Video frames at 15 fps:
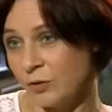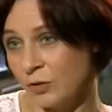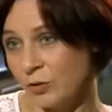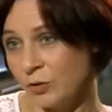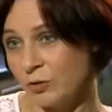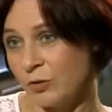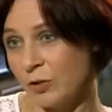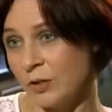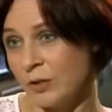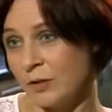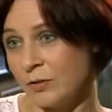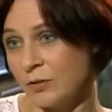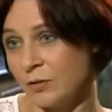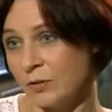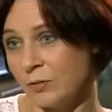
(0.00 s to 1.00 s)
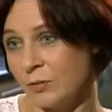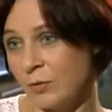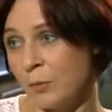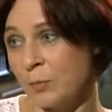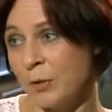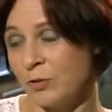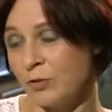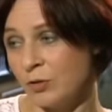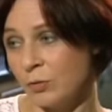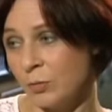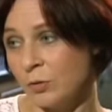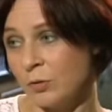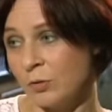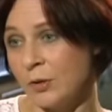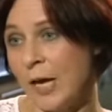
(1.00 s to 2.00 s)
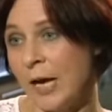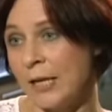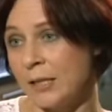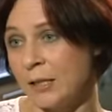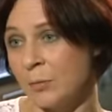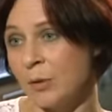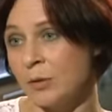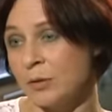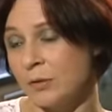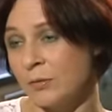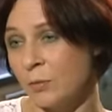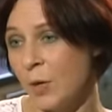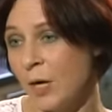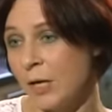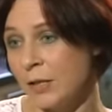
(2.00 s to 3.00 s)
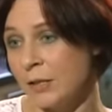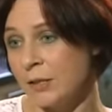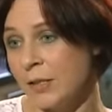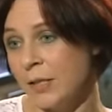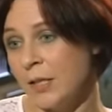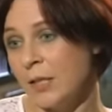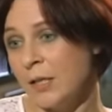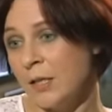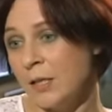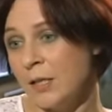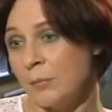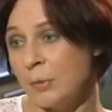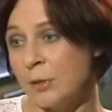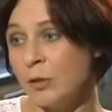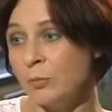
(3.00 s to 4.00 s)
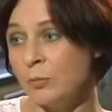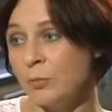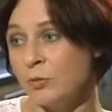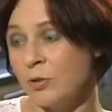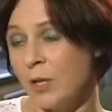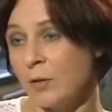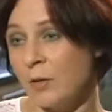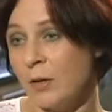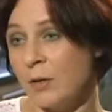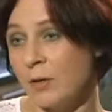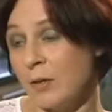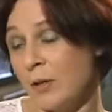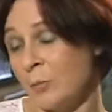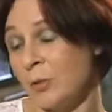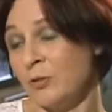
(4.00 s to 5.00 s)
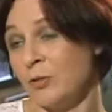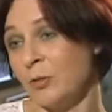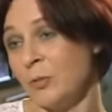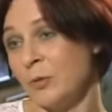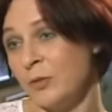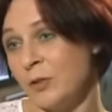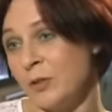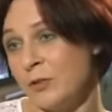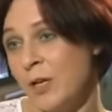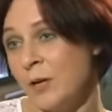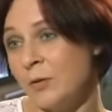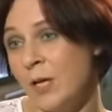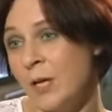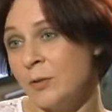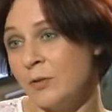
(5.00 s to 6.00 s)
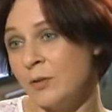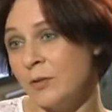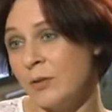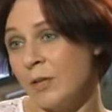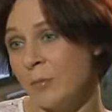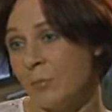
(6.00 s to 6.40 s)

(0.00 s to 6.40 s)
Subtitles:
country, the sort of habitual nightly bottle of wine, it becomes so habitual that you don't notice the